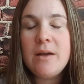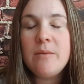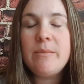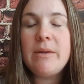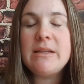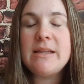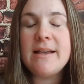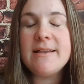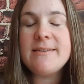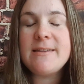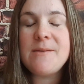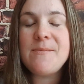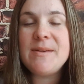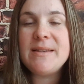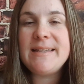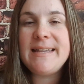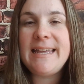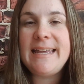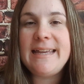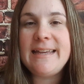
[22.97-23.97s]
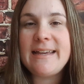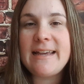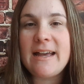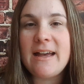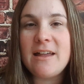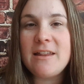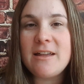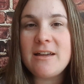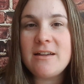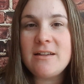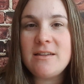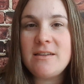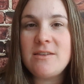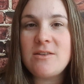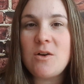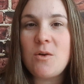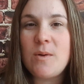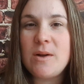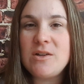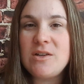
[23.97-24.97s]
My last name is Quijada,
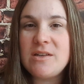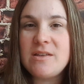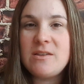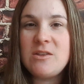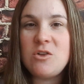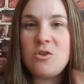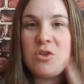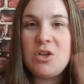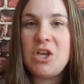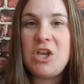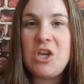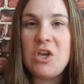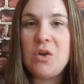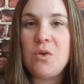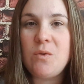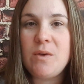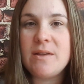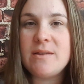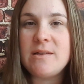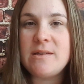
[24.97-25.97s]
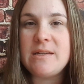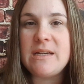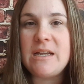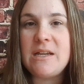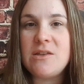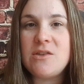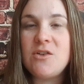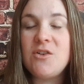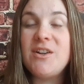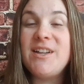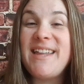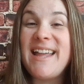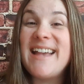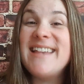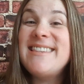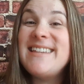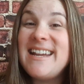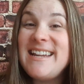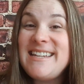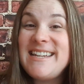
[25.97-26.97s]
so I just do the Q because it's easier. And
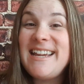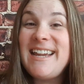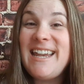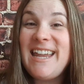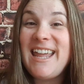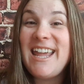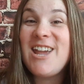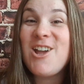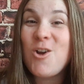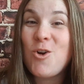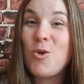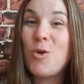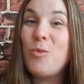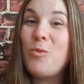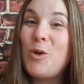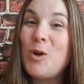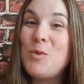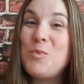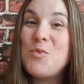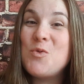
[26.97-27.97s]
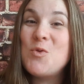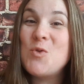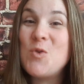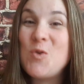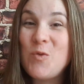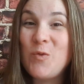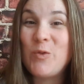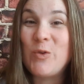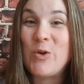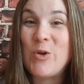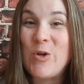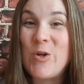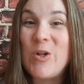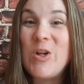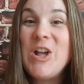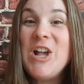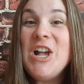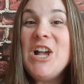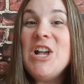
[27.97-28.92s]
yes, I did get corporate approval.